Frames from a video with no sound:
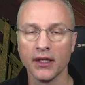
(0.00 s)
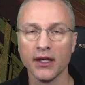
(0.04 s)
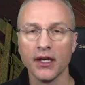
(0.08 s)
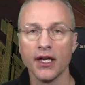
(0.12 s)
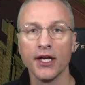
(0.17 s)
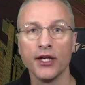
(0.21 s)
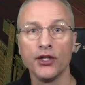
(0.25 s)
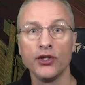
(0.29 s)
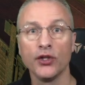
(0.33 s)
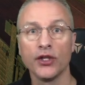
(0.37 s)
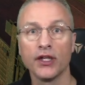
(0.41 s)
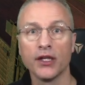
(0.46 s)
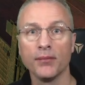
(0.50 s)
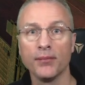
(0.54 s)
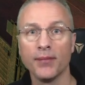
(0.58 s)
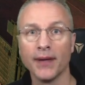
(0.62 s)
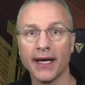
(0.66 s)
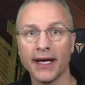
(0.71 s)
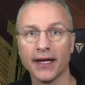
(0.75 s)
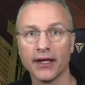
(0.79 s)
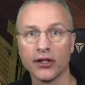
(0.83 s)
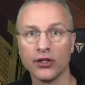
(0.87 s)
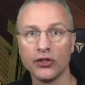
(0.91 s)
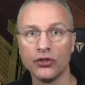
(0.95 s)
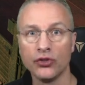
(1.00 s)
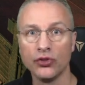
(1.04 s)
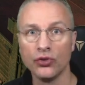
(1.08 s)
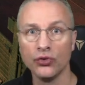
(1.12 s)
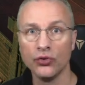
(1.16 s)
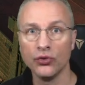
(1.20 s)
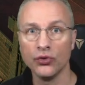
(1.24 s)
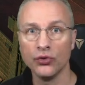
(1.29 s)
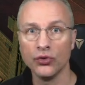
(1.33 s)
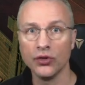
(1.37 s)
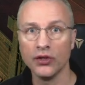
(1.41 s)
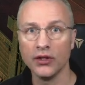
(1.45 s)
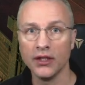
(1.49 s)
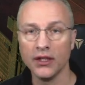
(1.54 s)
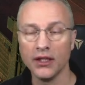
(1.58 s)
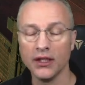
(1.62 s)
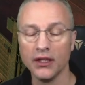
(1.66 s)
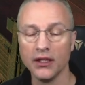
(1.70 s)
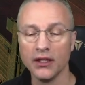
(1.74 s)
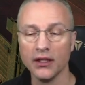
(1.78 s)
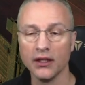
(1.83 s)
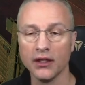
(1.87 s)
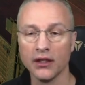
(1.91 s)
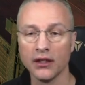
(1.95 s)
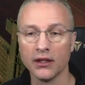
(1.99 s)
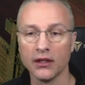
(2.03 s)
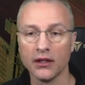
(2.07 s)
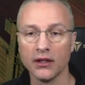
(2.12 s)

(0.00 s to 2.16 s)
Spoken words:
and took it back to the